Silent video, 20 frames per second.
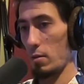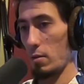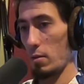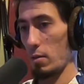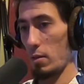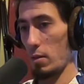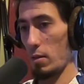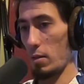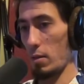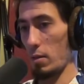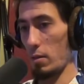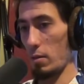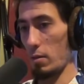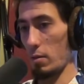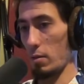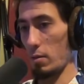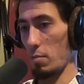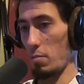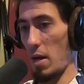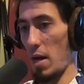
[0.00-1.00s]

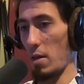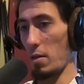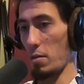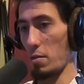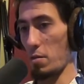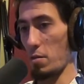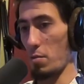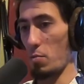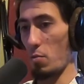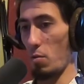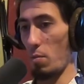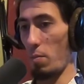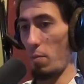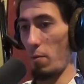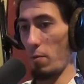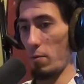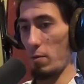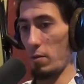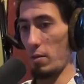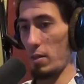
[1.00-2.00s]
The balance is more
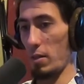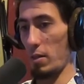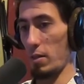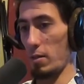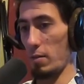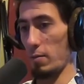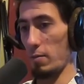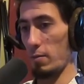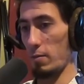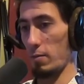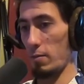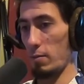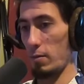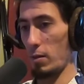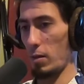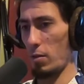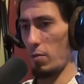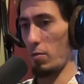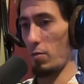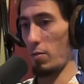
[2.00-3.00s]
important than,
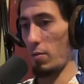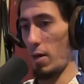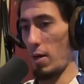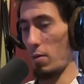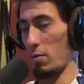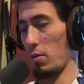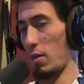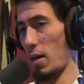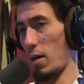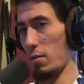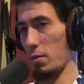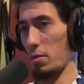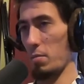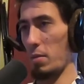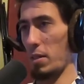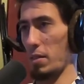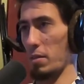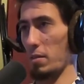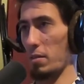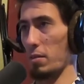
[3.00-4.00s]
how loud the
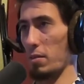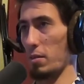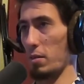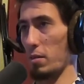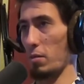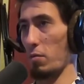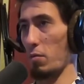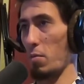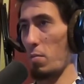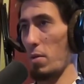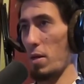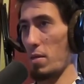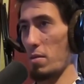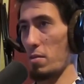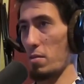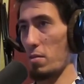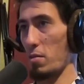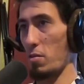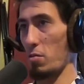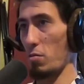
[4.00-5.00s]
bass is. Because if the bass
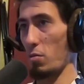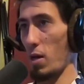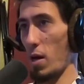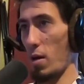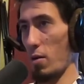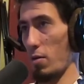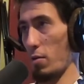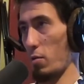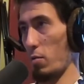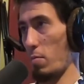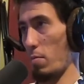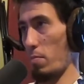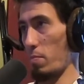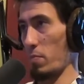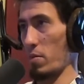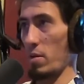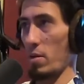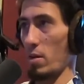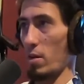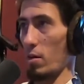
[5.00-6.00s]
is too loud, it'll
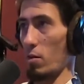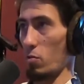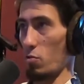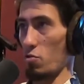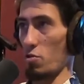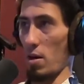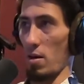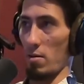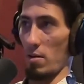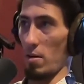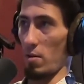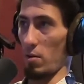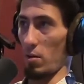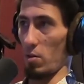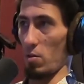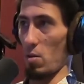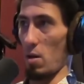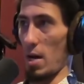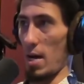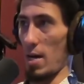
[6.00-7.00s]
drown out
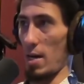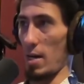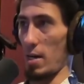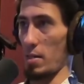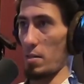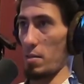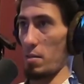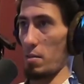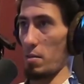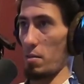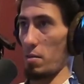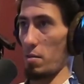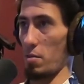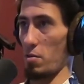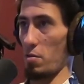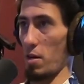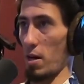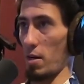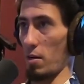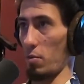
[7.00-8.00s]
all the highs, and the
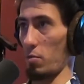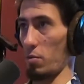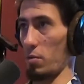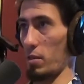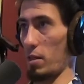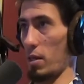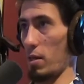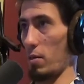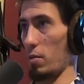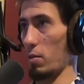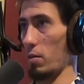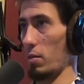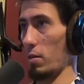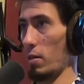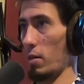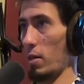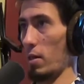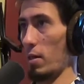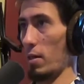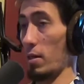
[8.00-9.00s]
track
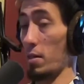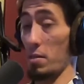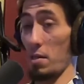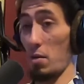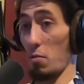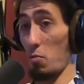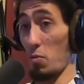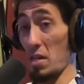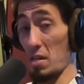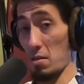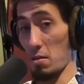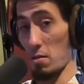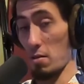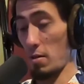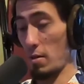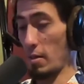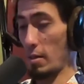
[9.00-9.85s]
can sound weaker.